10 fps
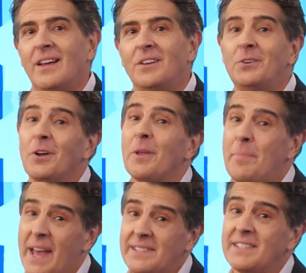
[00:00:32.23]
you know the
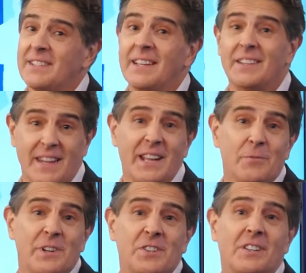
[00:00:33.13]
pets and they
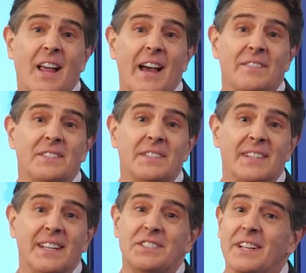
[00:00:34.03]
enrich our lives
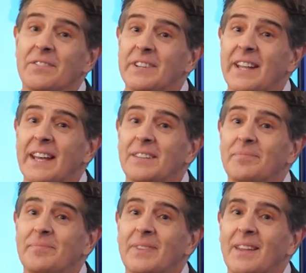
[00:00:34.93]
each and every day.
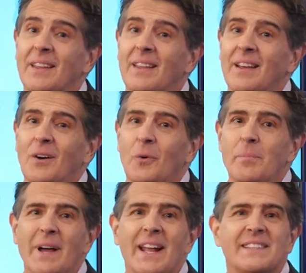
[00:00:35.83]
We
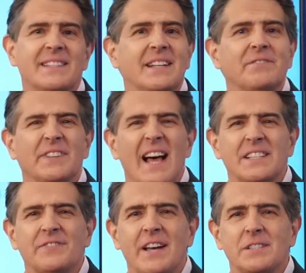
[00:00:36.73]
might not sit and
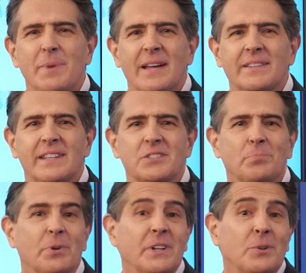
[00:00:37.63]
philosophize about this or
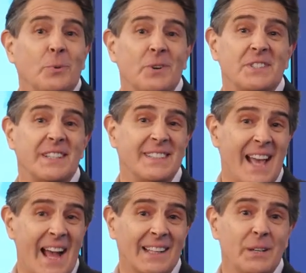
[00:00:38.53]
put into words
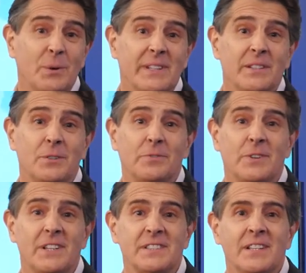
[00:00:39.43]
exactly what they do
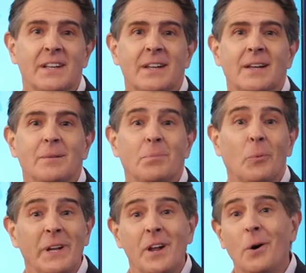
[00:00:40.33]
for us, but
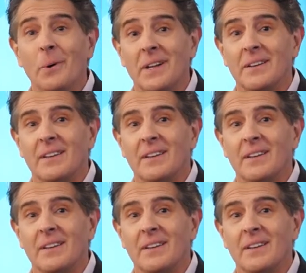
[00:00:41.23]
we know it.